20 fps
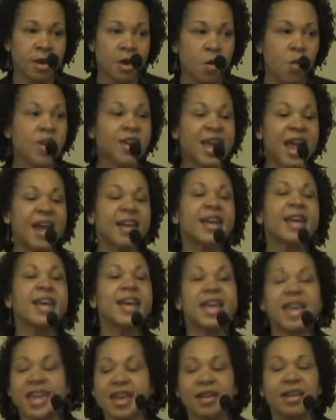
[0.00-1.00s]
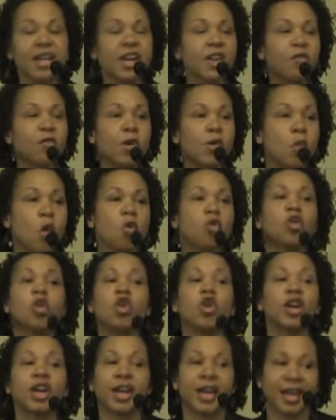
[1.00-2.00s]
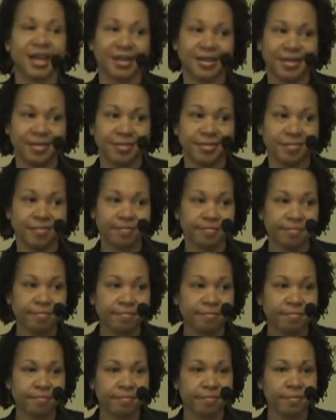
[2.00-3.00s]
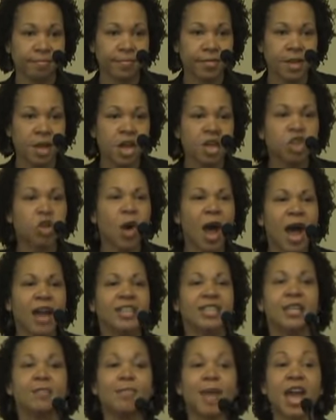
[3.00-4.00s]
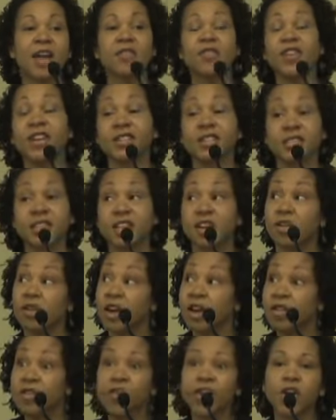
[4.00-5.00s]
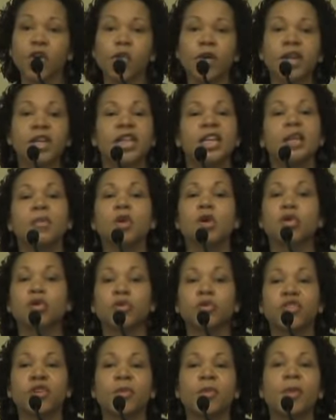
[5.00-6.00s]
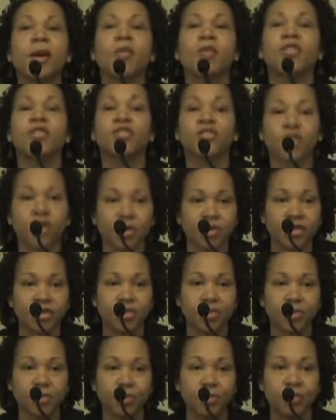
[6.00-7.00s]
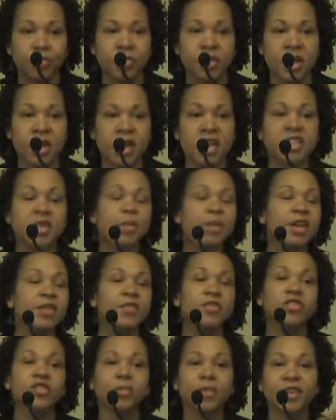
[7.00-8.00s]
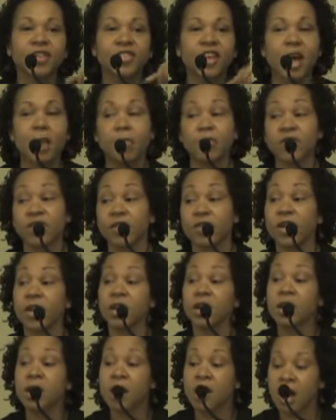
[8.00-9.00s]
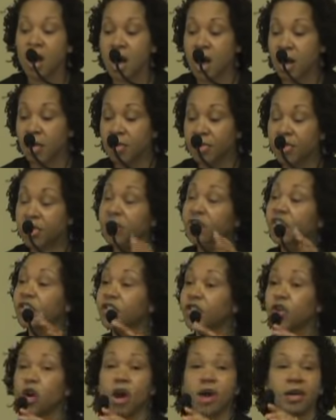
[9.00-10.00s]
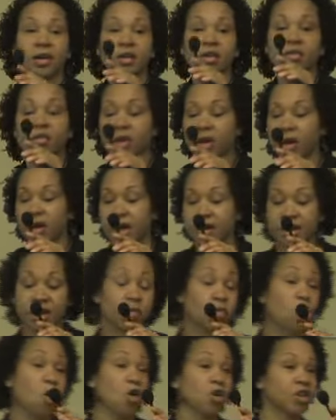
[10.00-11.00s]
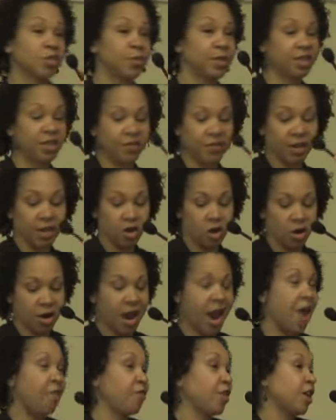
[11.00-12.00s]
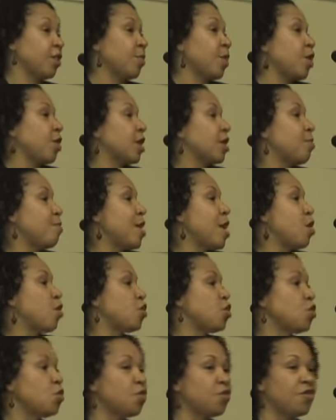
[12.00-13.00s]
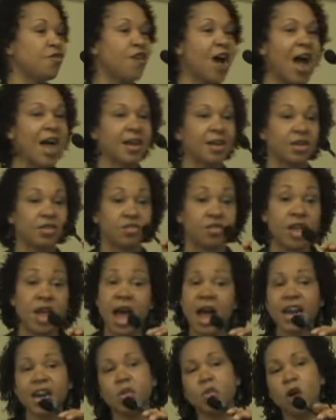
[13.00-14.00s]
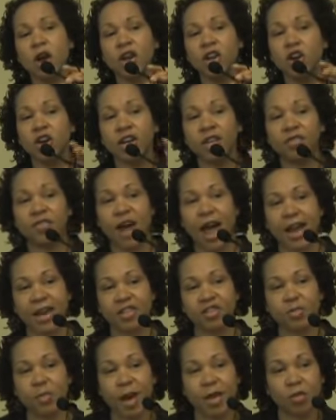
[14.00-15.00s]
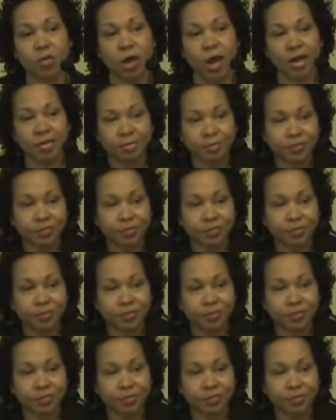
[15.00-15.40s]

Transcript: We can't heal it if we won't look at it. So how does it manifest itself? Very quickly, let me go through some of my research because I'm going to give you some examples of it. Um, there's a chart, and uh, I did work specifically on African American male youth violence. I didn't want to look at violence, by the way.